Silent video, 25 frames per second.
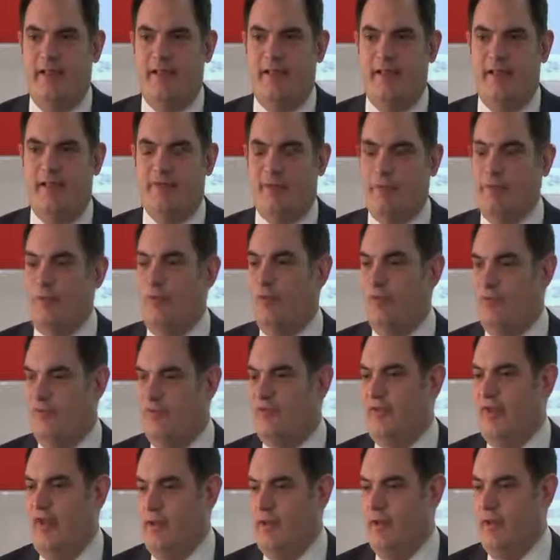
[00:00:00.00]
That's a bold
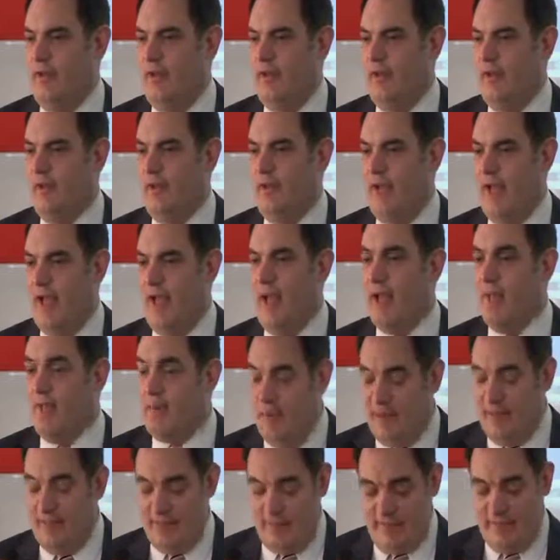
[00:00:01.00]
statement, but
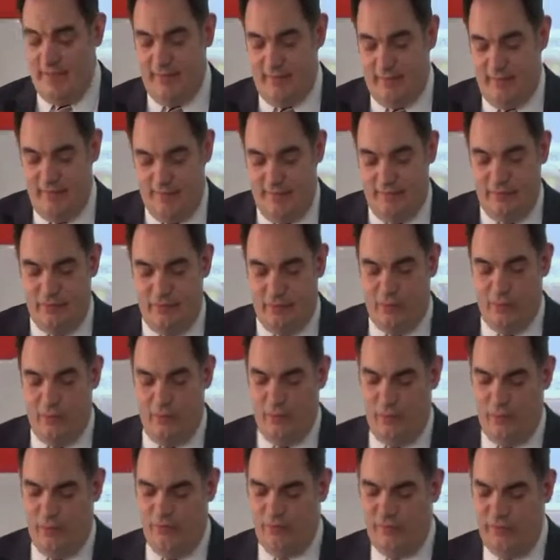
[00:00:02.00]
I think that it's
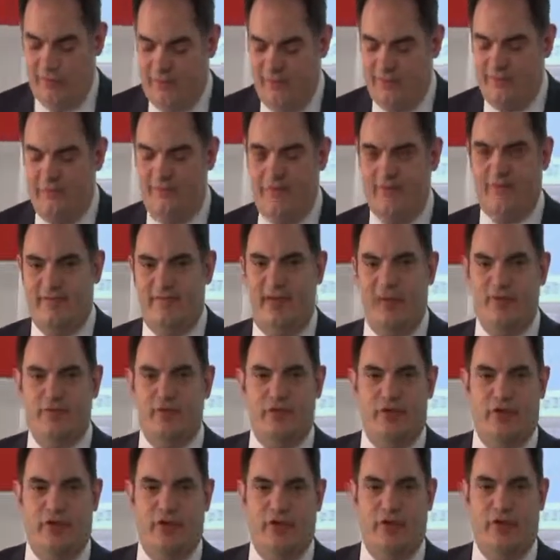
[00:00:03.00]
true. Since its
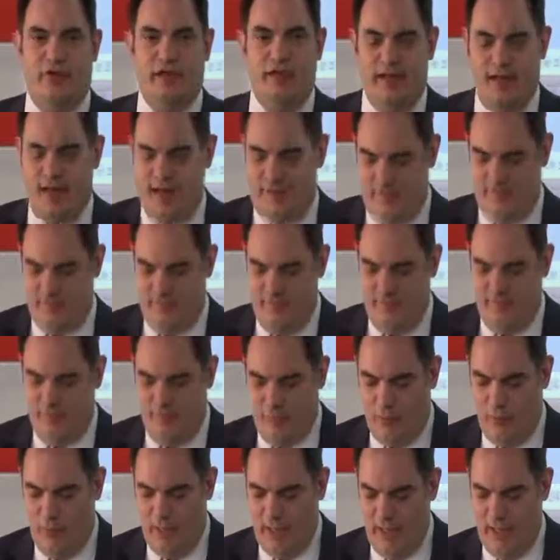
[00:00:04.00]
inception in
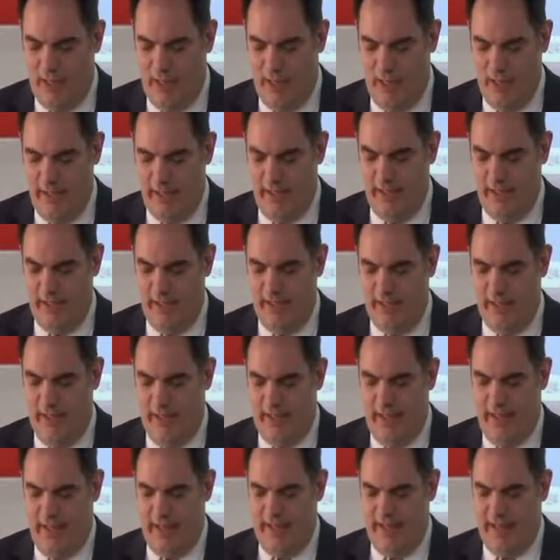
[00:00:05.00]
1949,
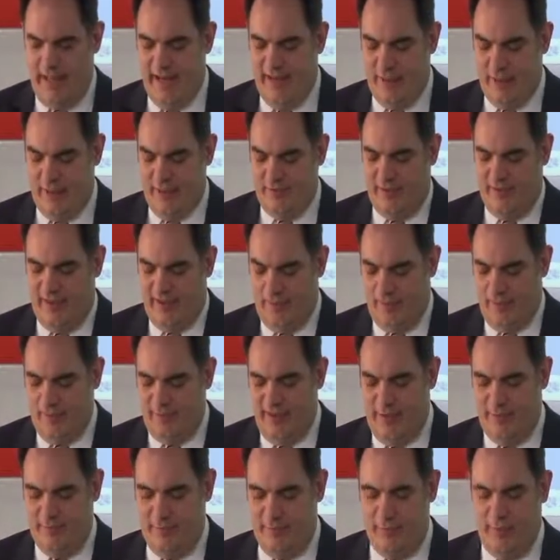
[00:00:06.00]
NATO has helped
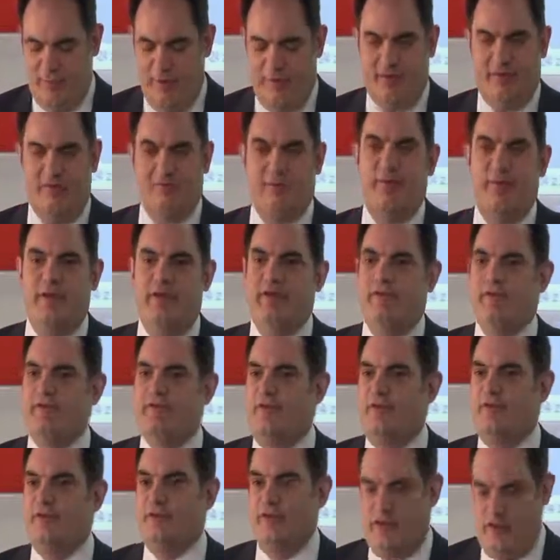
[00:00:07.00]
keep the relative peace
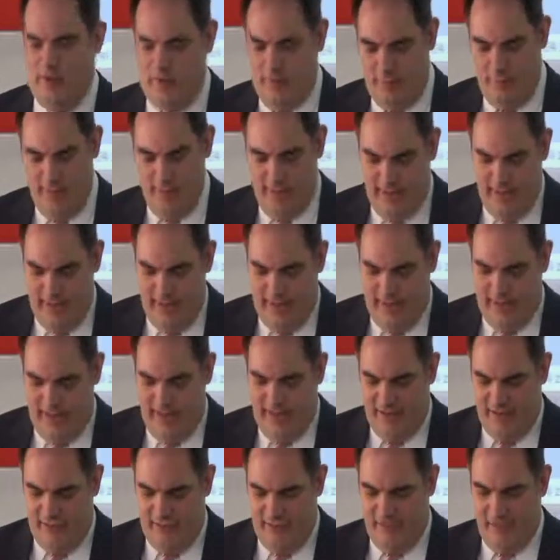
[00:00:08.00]
in Europe
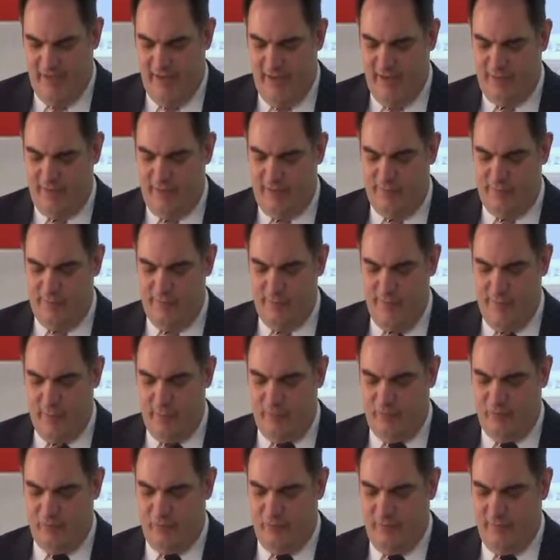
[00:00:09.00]
and has protected its
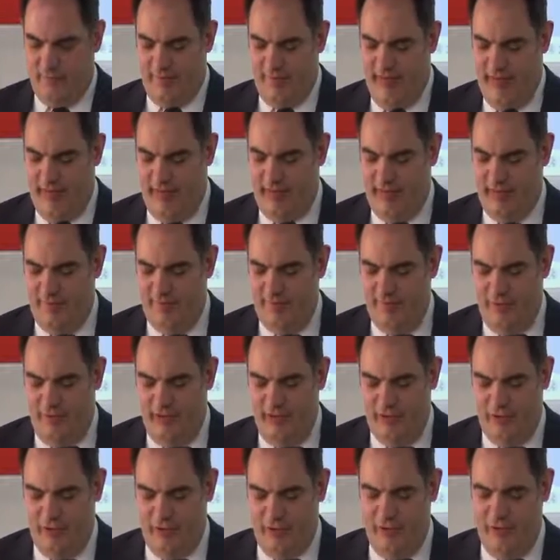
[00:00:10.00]
members from attack and
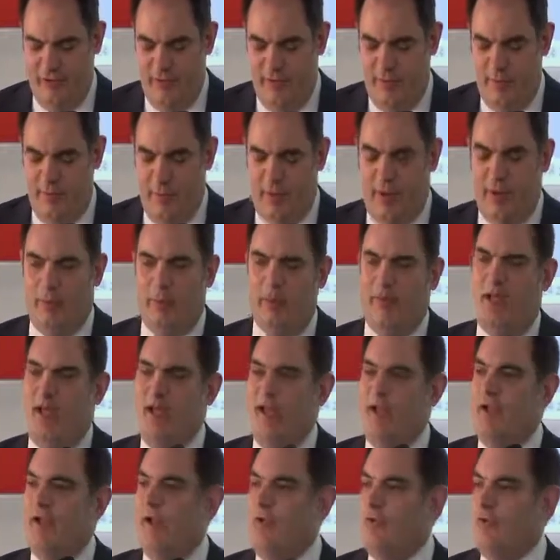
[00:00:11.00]
invasion by
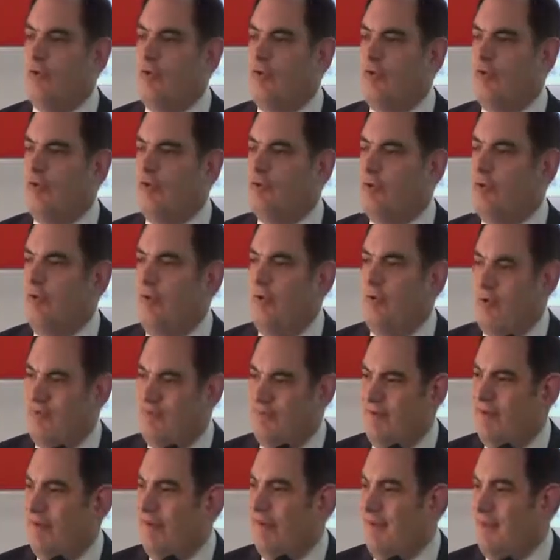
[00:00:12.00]
relying on a principle
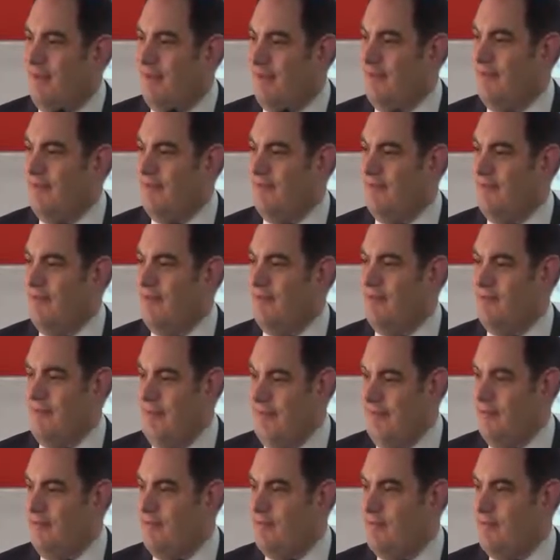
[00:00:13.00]
of collective
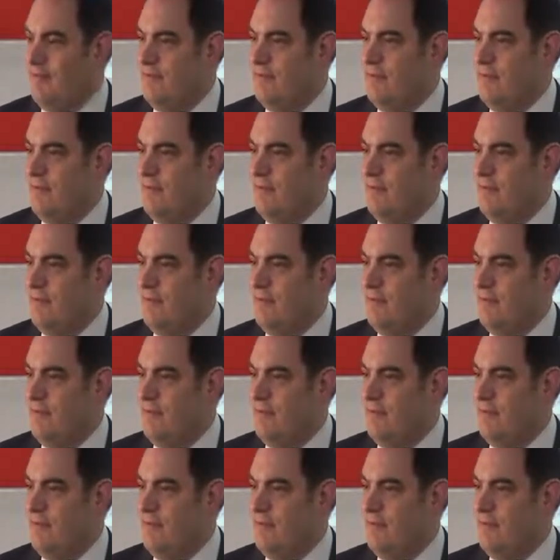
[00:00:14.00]
defense.